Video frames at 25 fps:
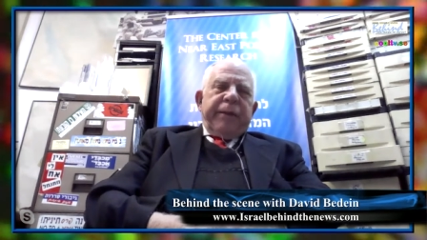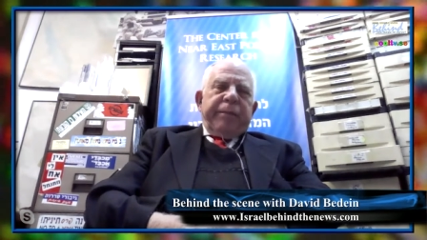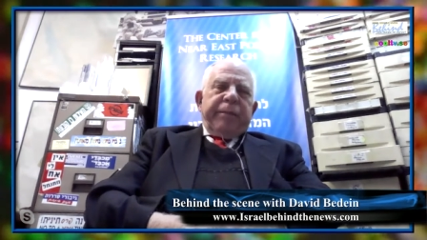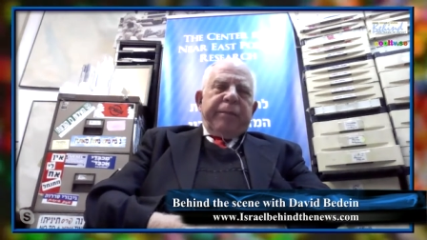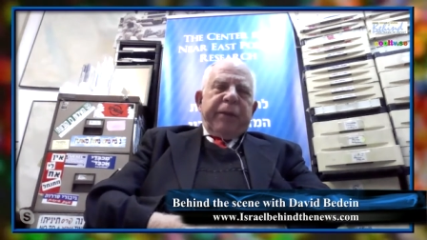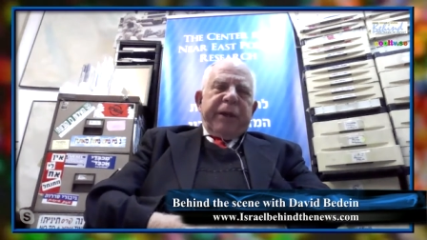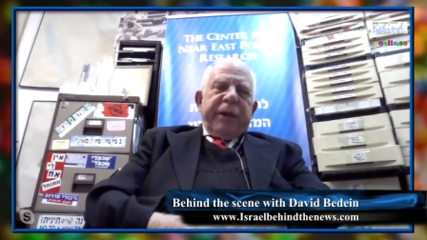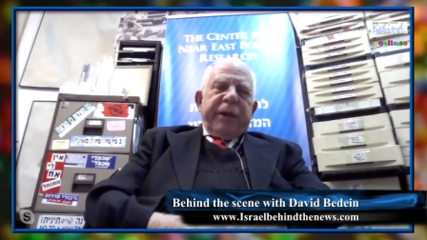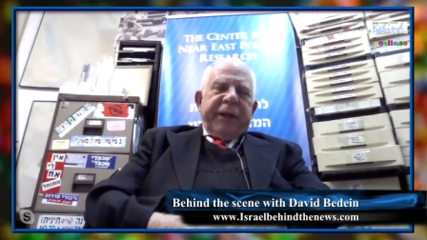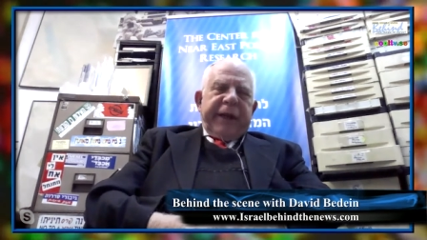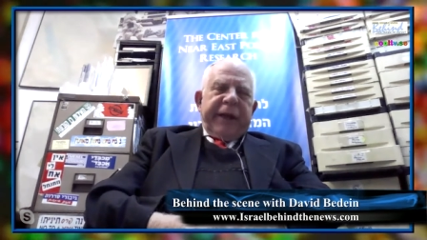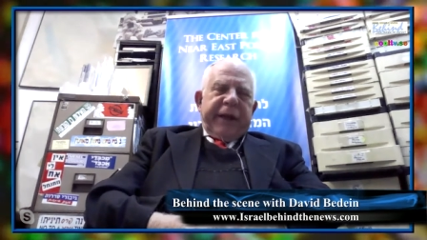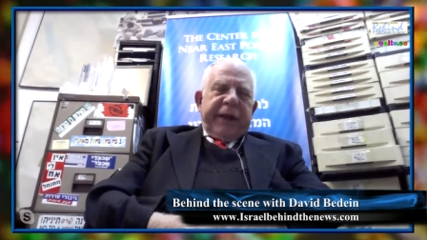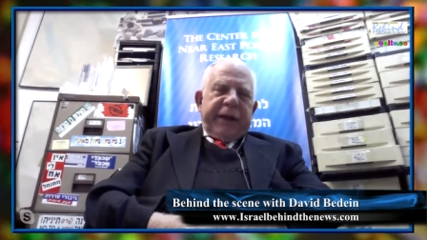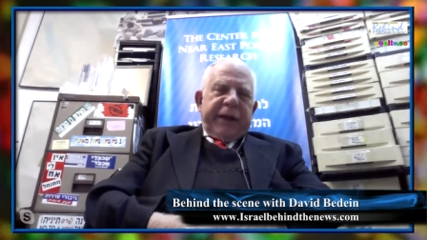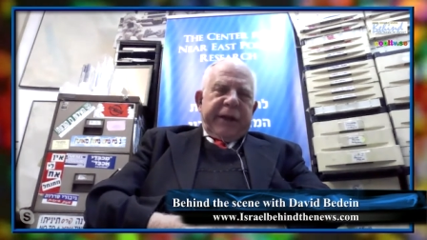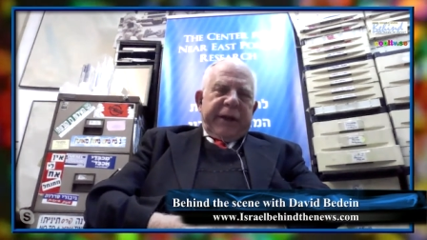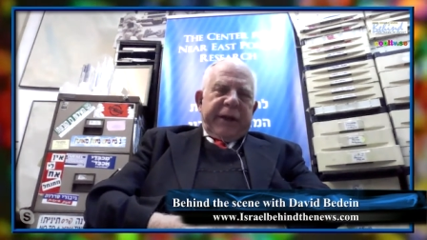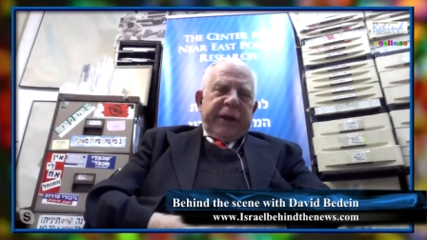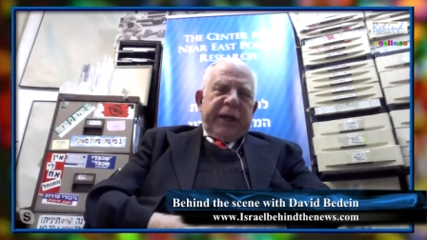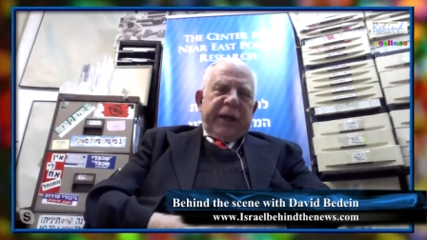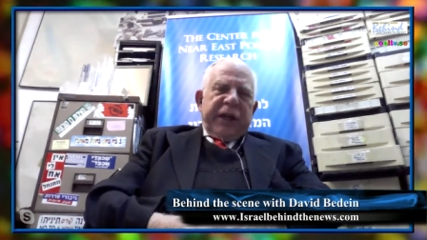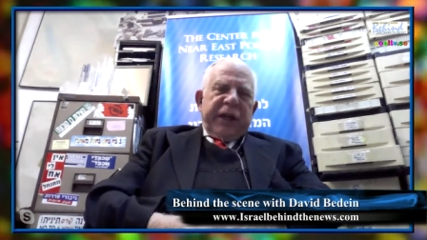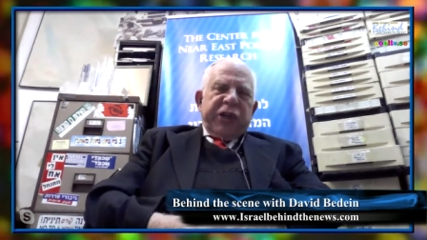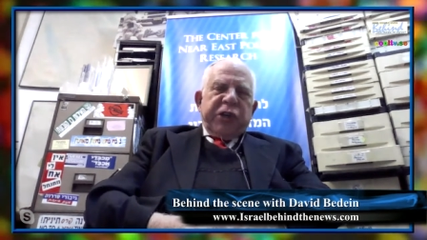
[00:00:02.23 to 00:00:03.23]
Bedein
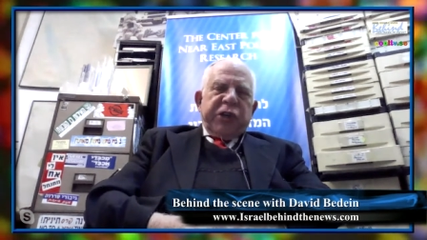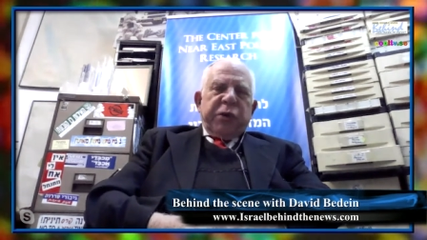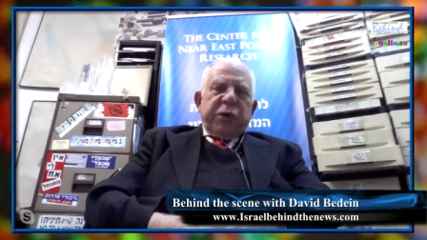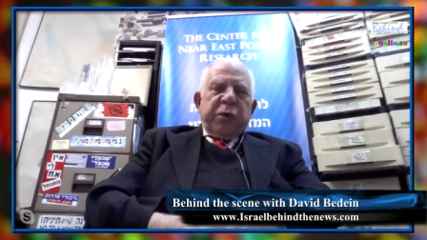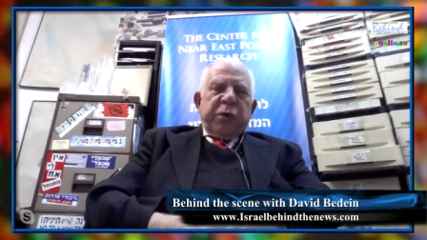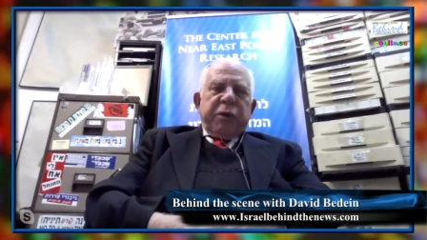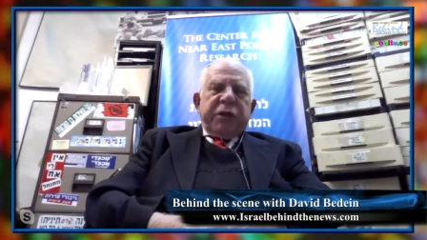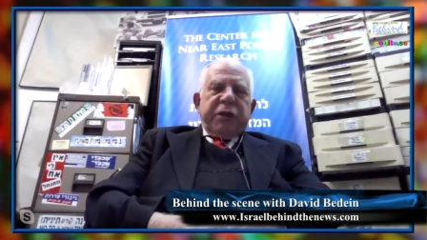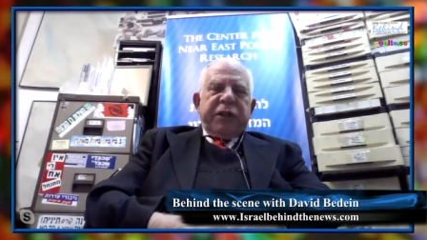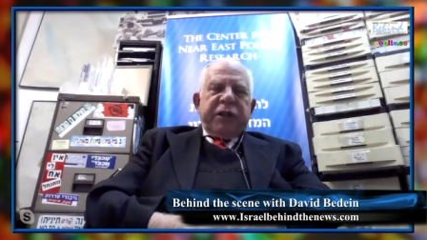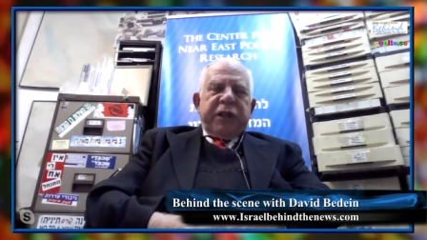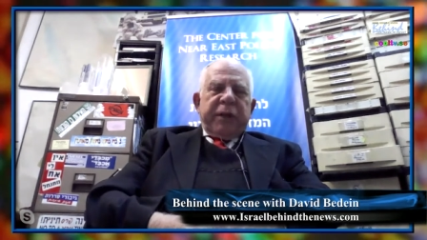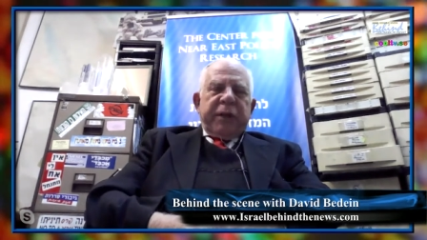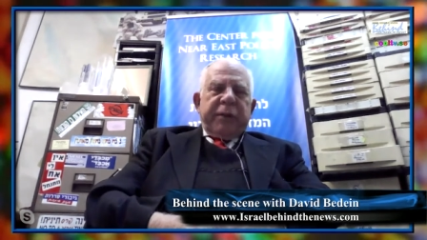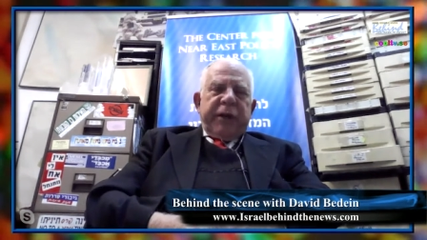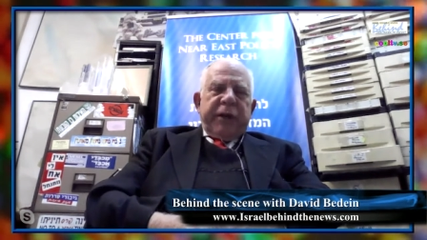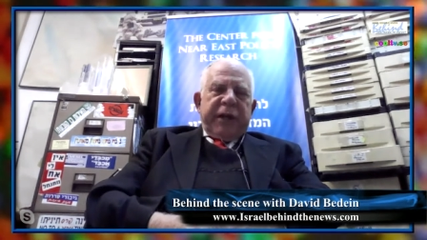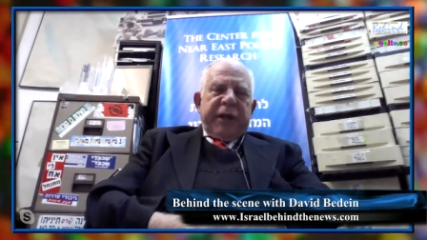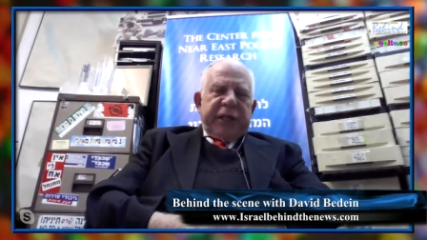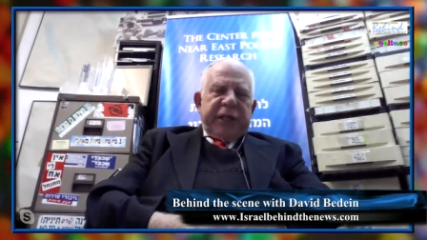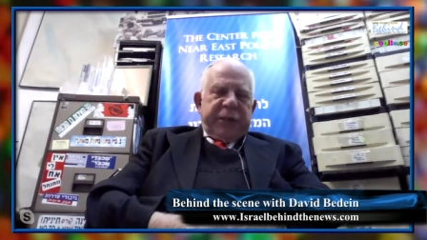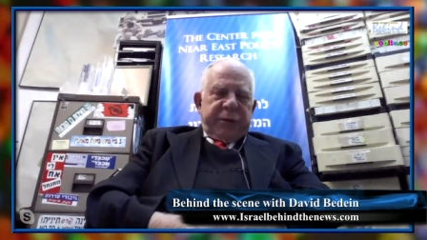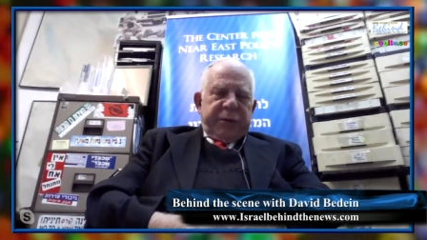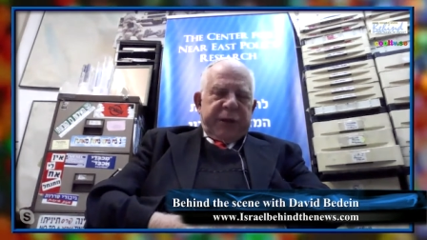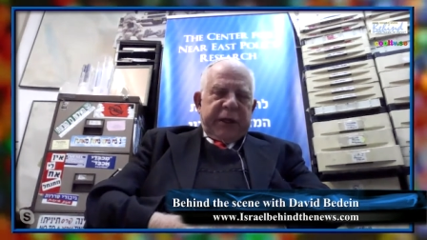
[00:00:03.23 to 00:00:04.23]
in Jerusalem,
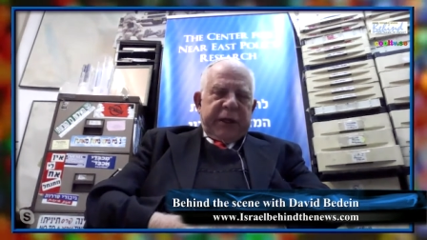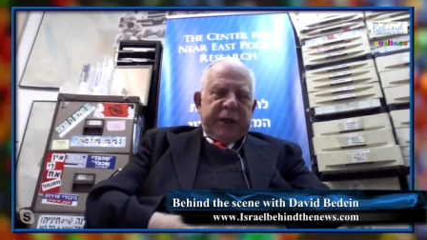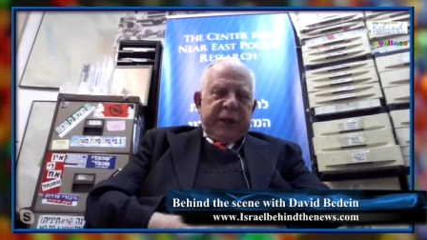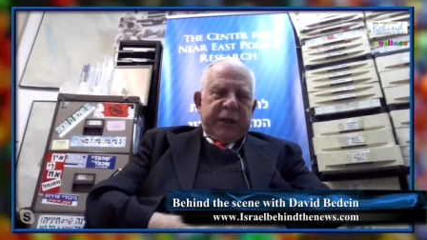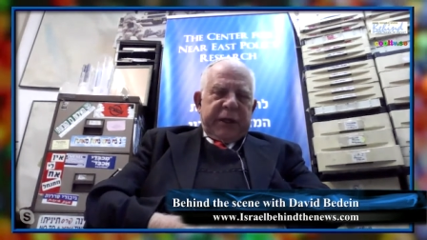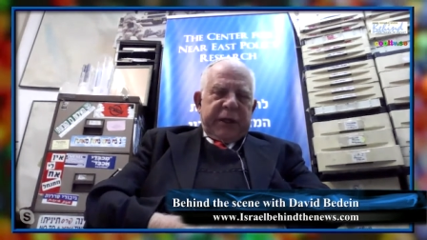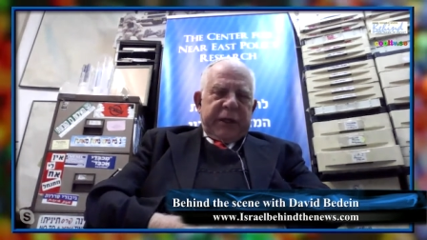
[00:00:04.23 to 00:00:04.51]
Israel,